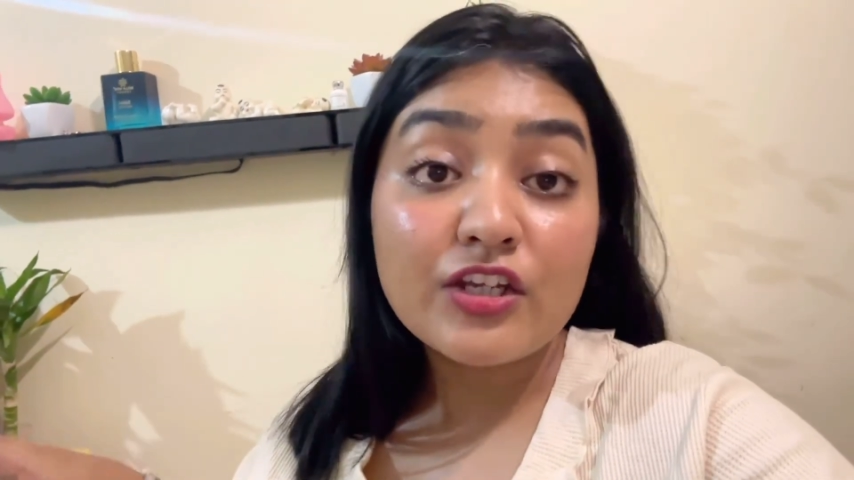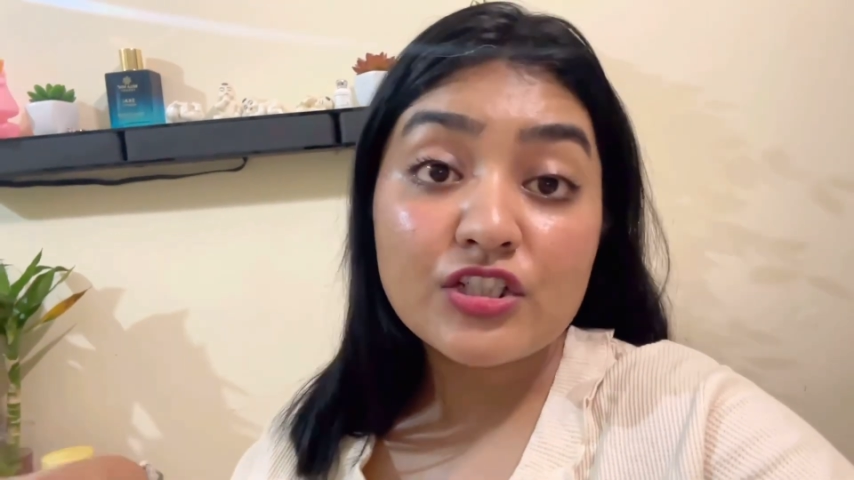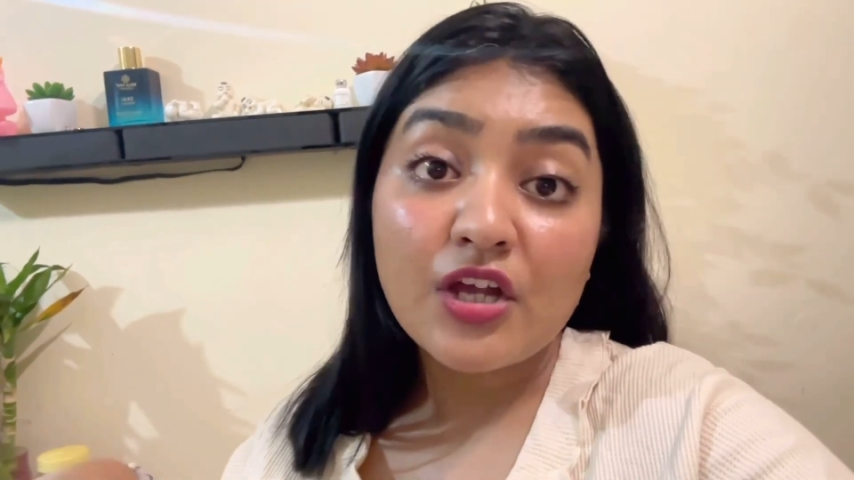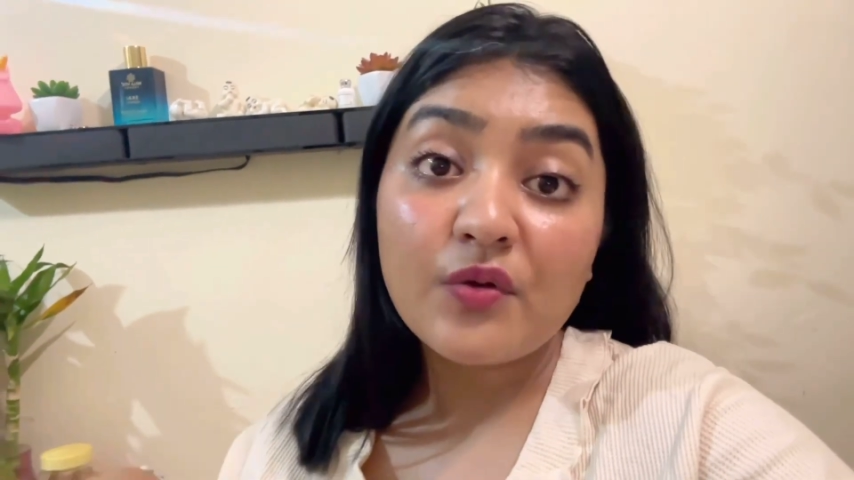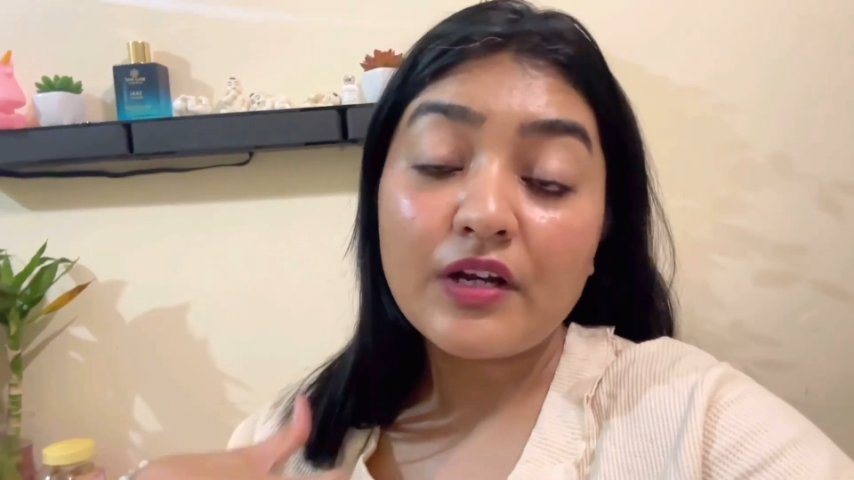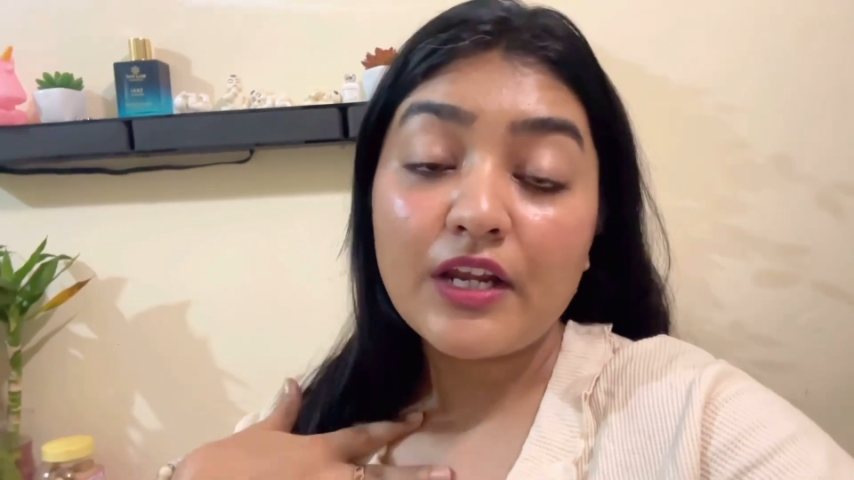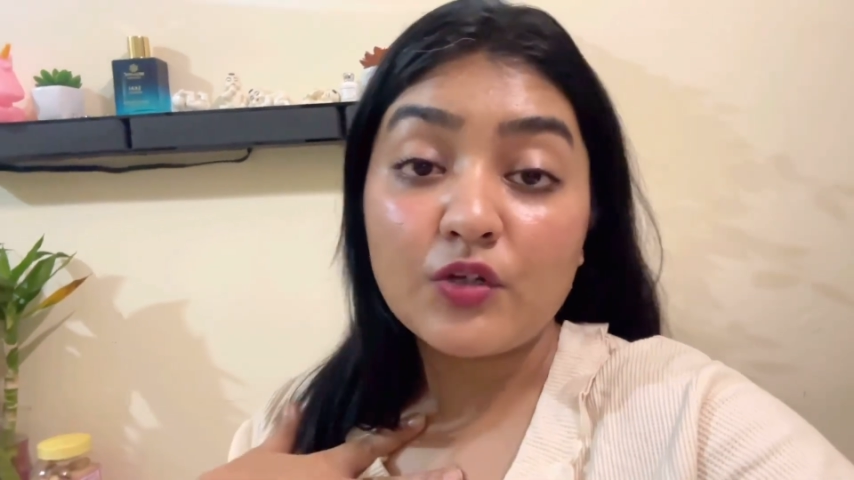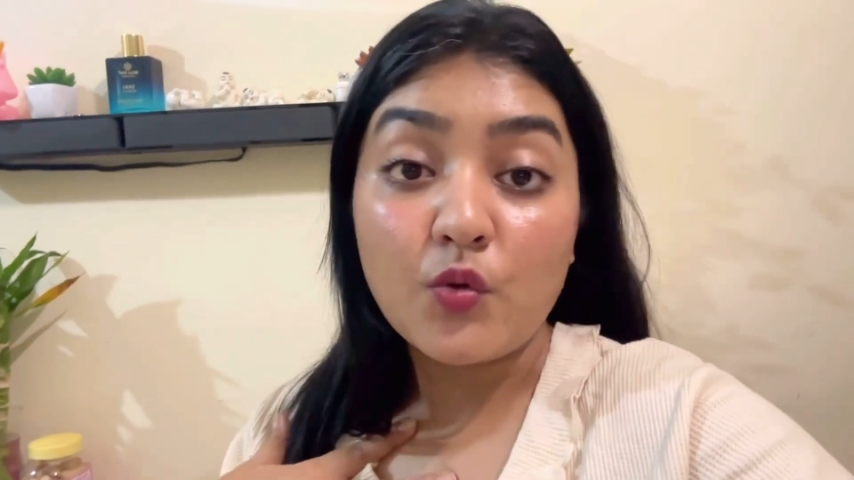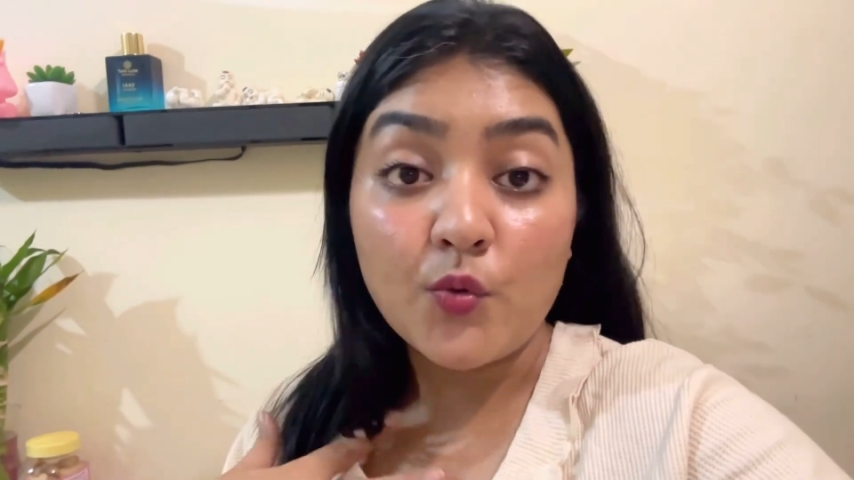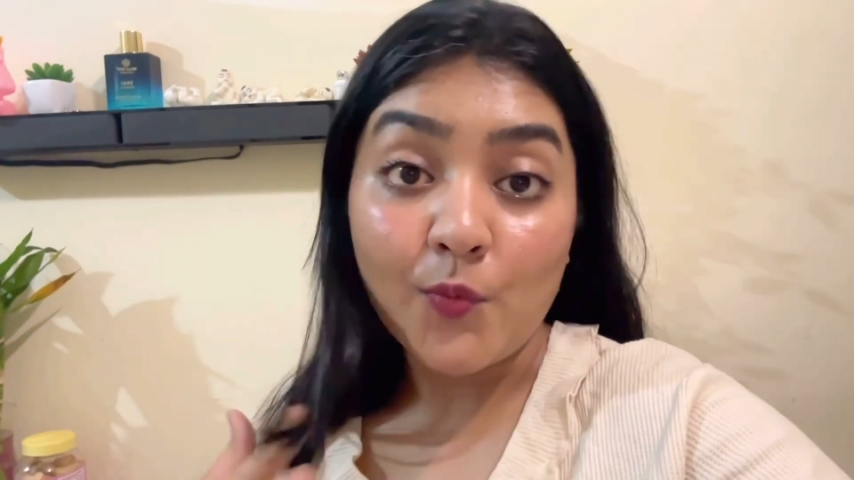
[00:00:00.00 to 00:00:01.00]
shower
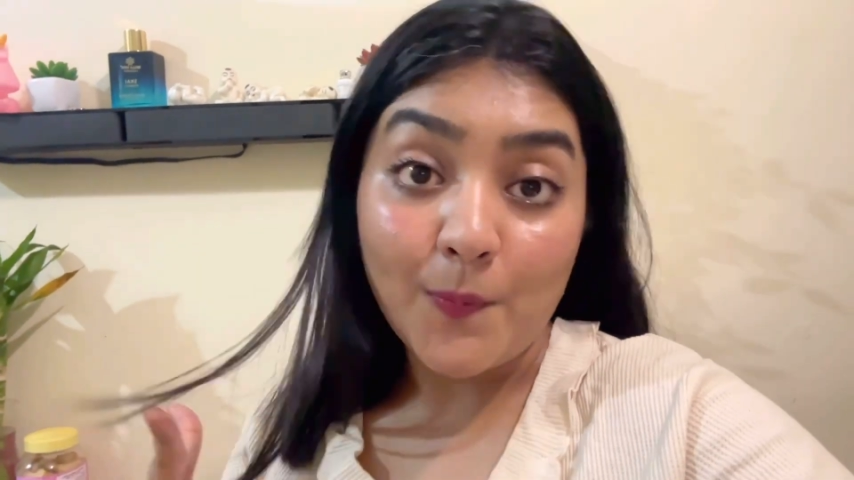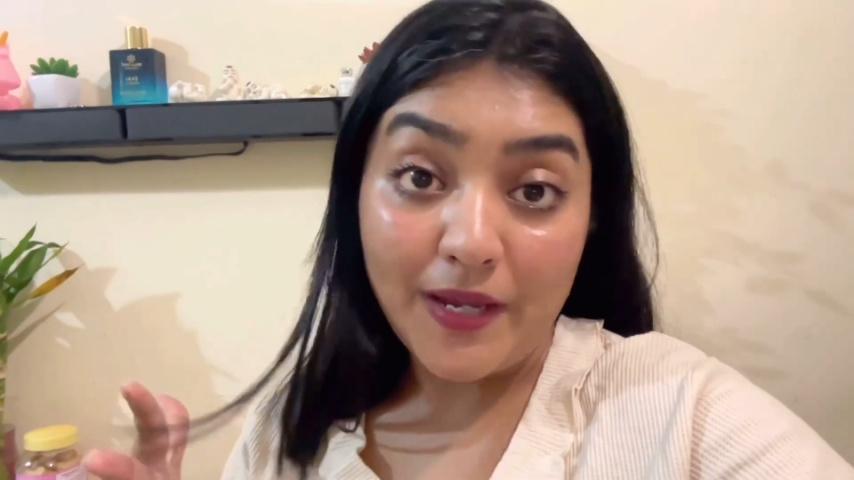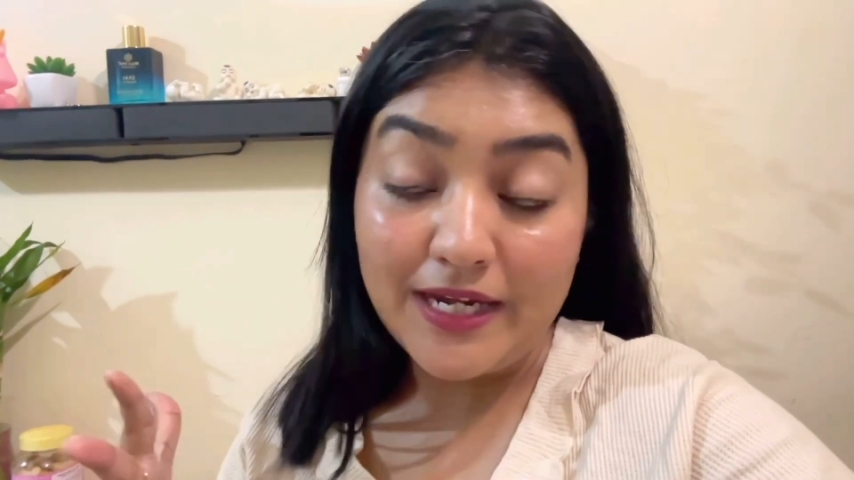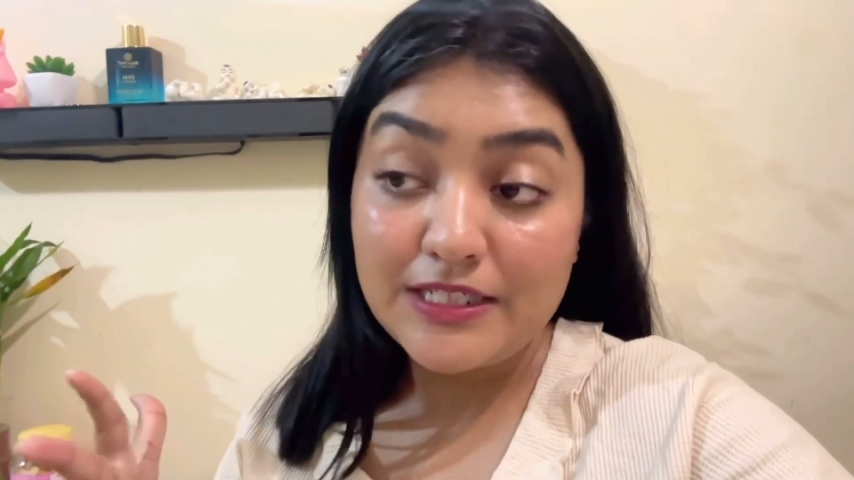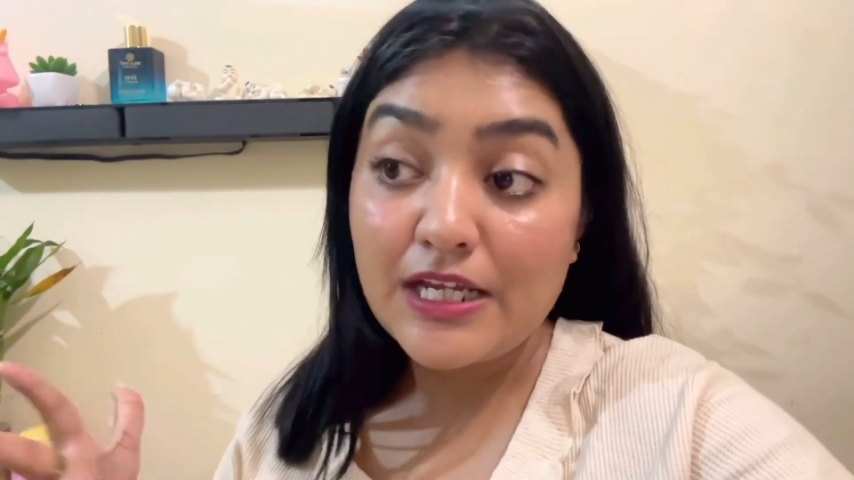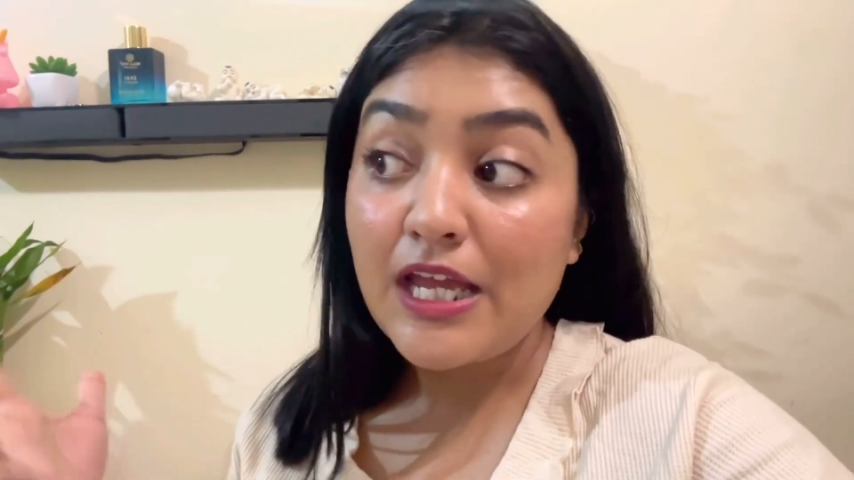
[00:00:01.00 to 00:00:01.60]
and go to bed.